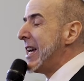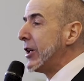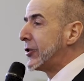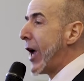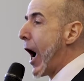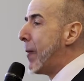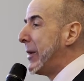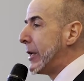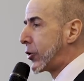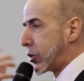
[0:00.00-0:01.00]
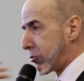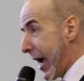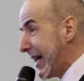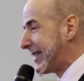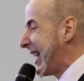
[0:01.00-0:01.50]
He shall be
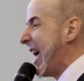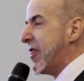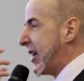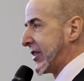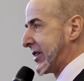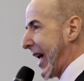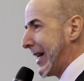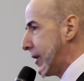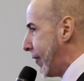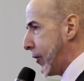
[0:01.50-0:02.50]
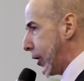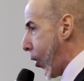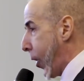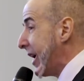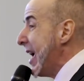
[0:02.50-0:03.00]
great in the sight of the
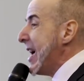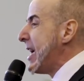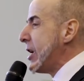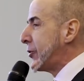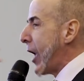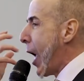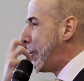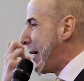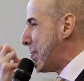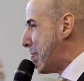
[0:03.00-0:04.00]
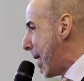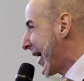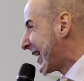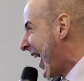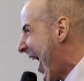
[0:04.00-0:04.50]
Lord. He shall be
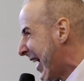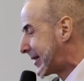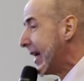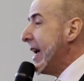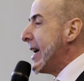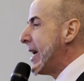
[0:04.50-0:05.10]
megas.